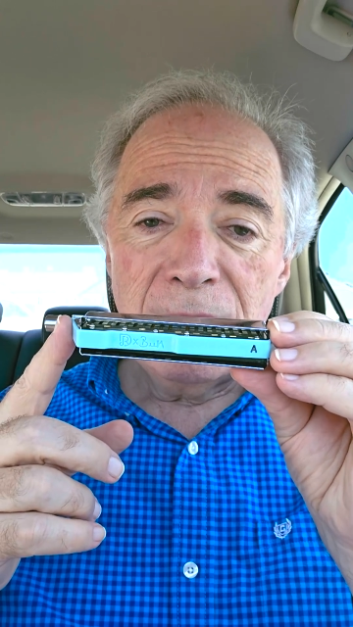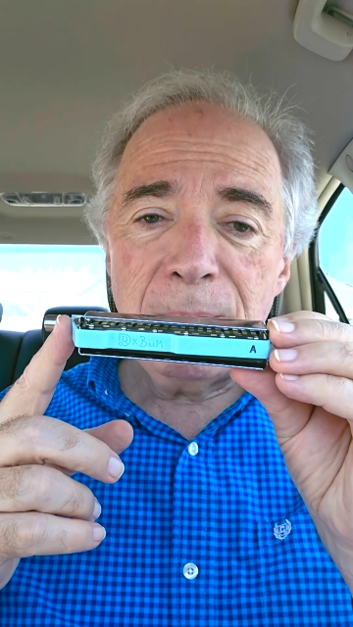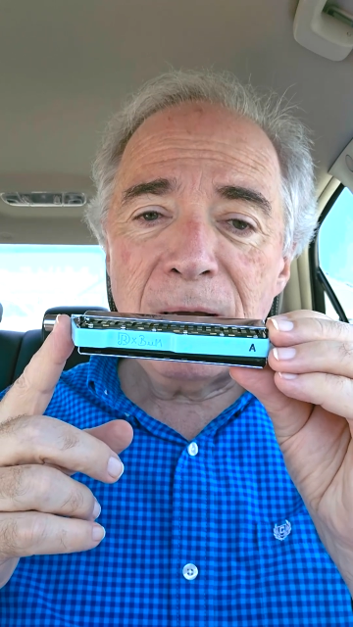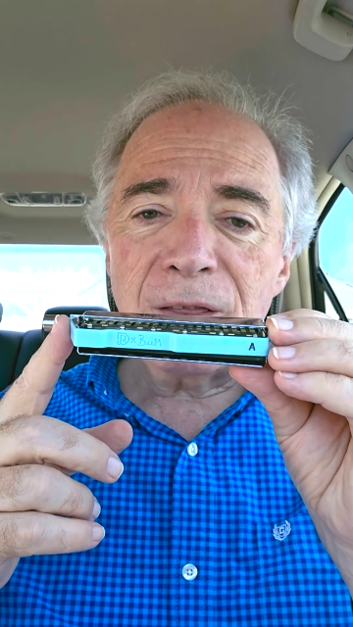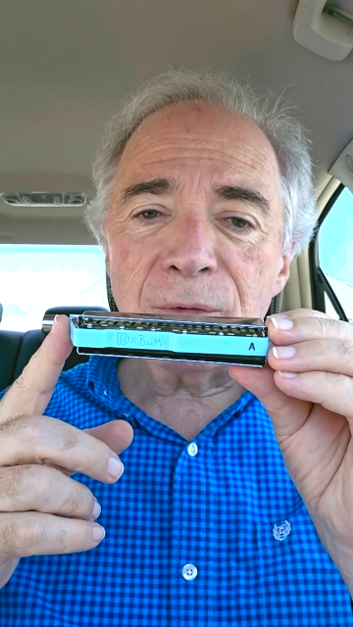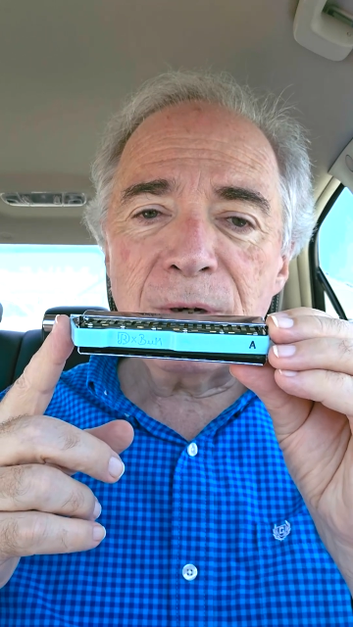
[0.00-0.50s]

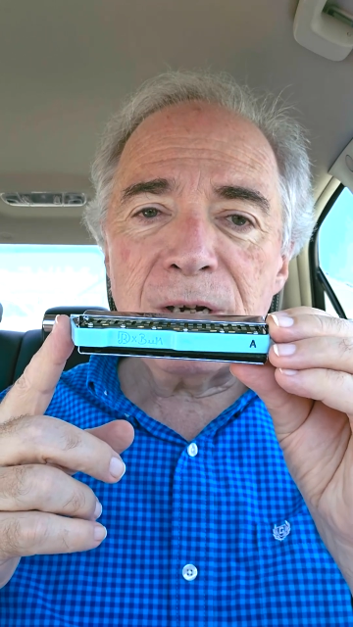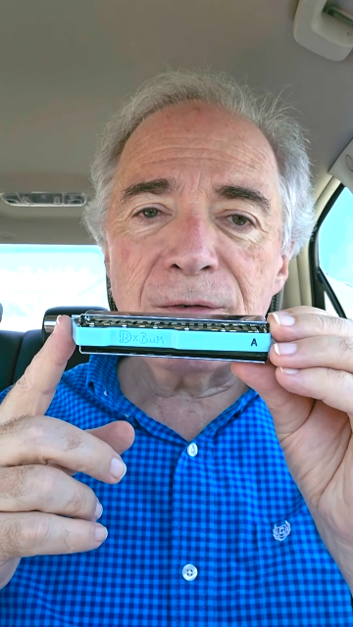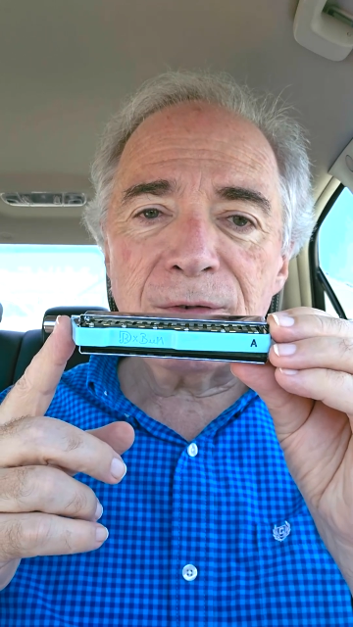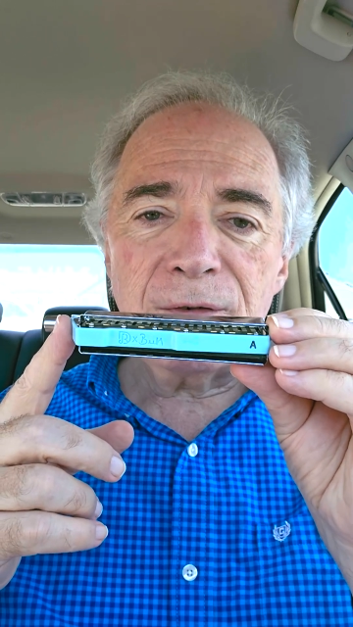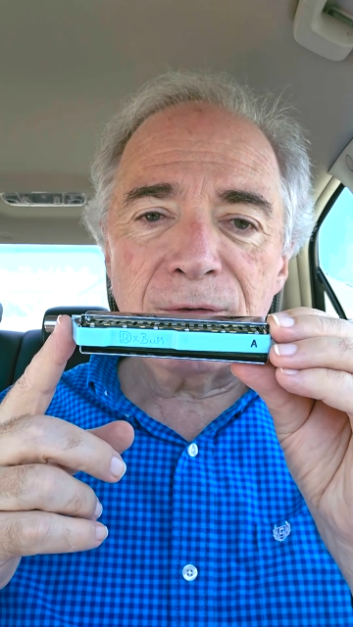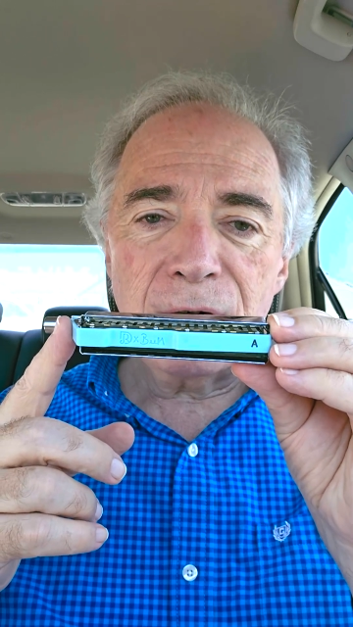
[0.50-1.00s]
They make 3
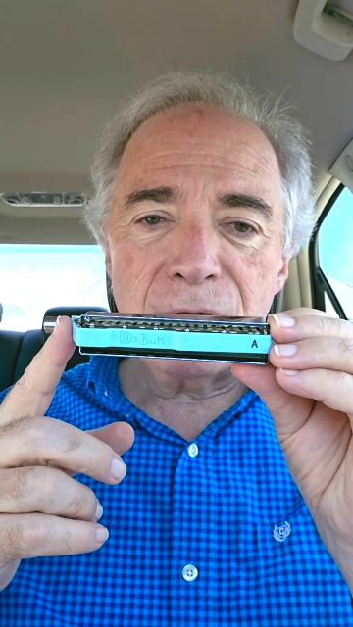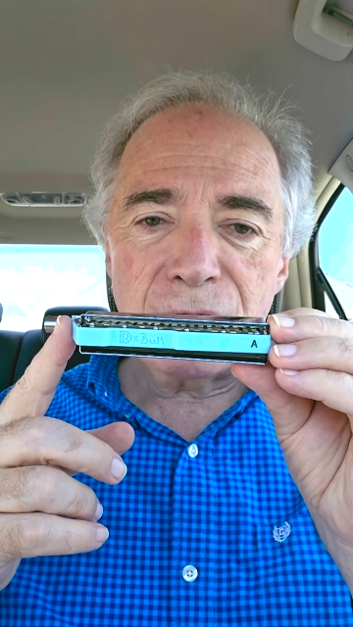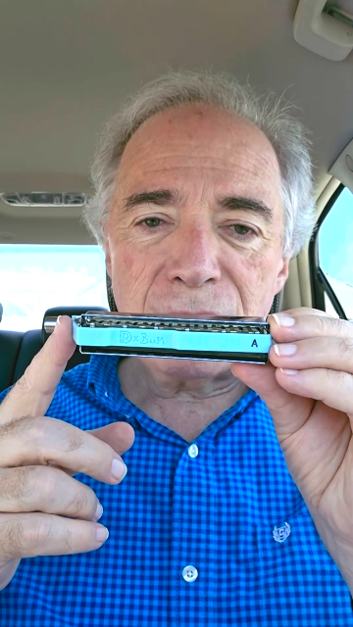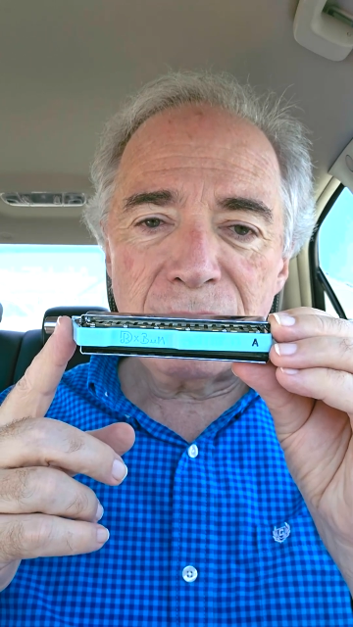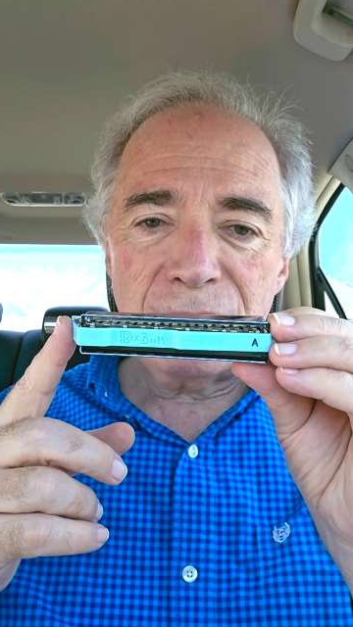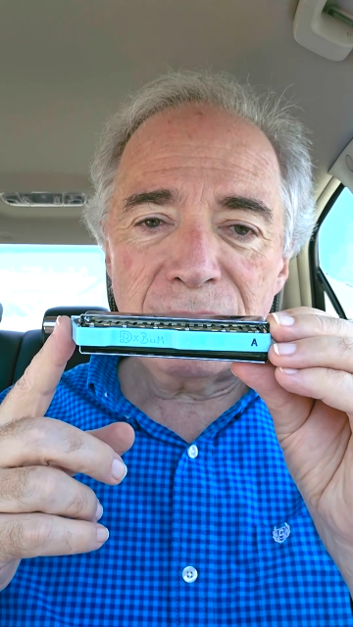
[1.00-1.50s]
different
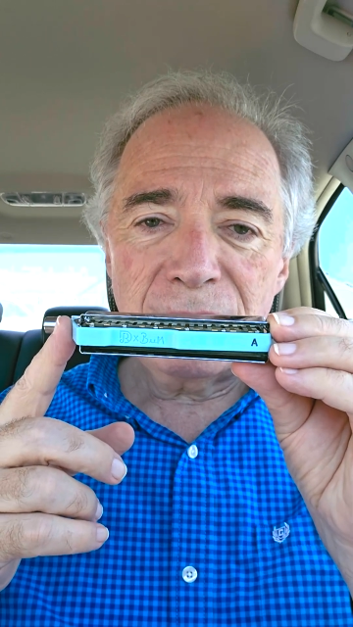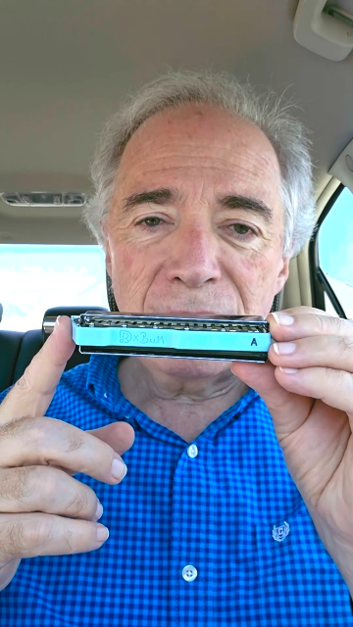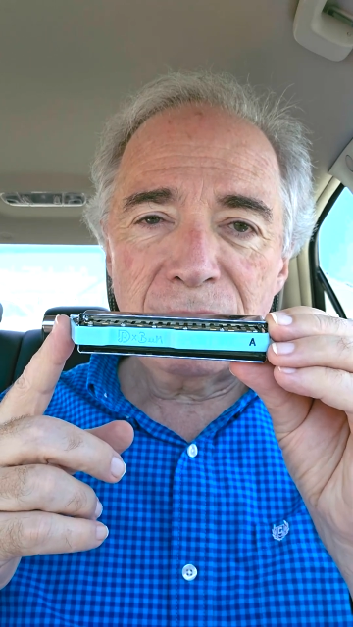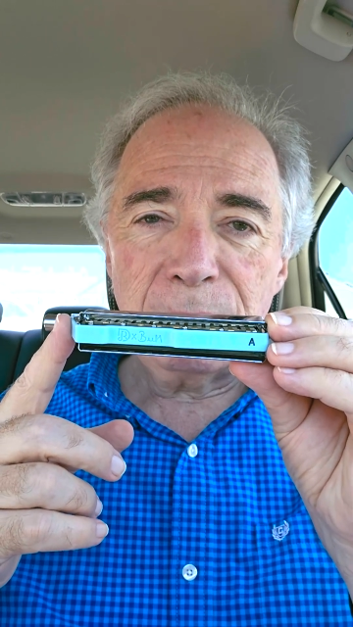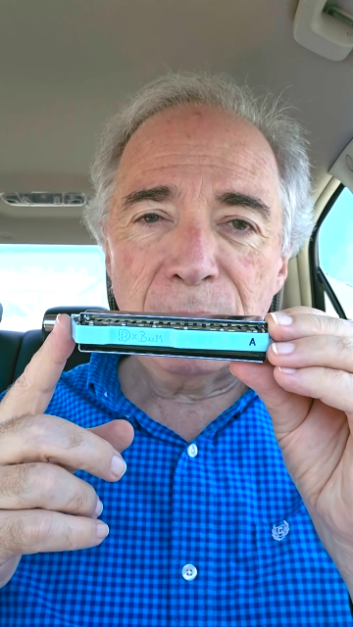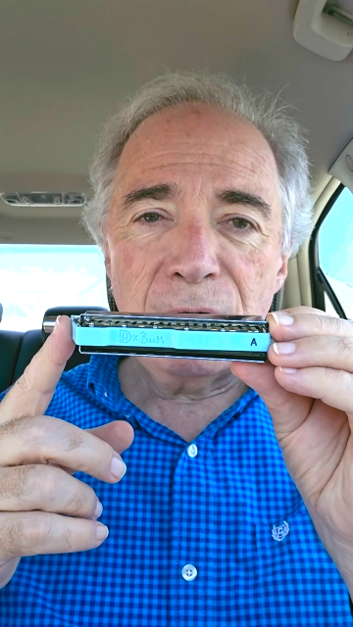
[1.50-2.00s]
versions.
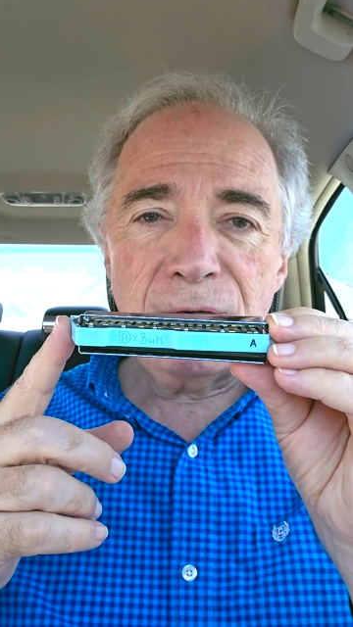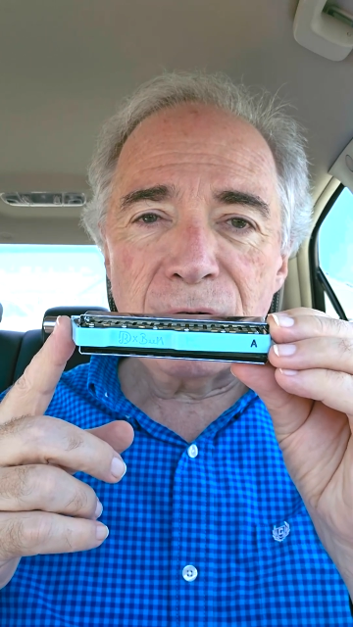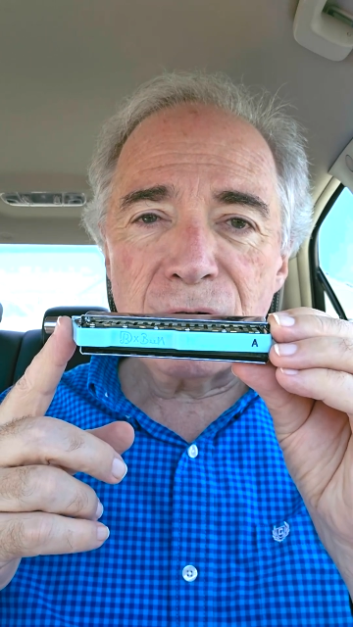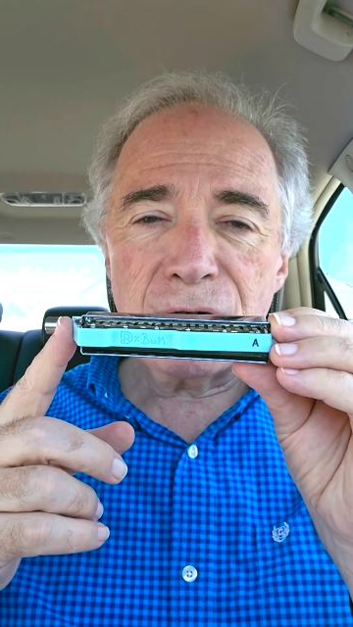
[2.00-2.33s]
This blue